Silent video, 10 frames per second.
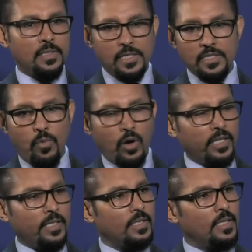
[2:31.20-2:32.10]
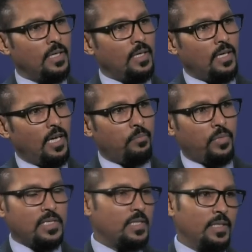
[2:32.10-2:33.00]
this morning, a
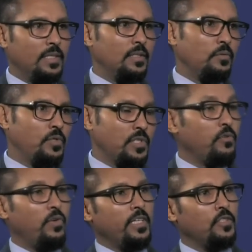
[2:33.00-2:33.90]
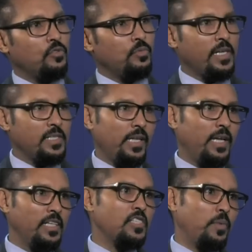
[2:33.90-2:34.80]
person was referring to
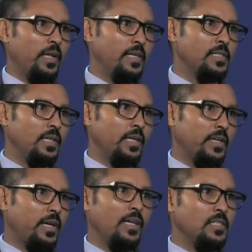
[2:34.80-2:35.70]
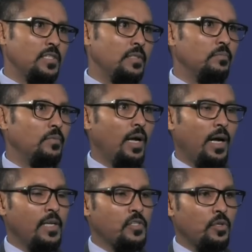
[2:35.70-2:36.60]
Brazilian experience in agriculture.
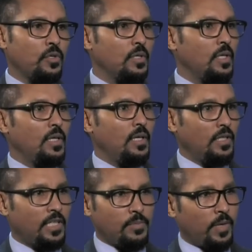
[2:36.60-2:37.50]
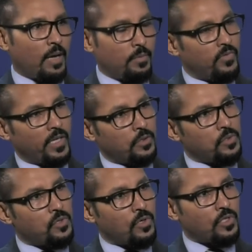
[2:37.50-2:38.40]
Uh, so it has become a very
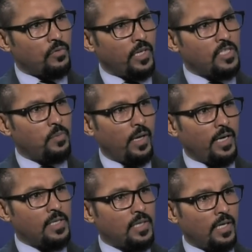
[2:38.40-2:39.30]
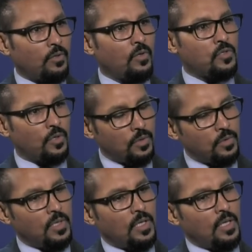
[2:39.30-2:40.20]
good source of experience and also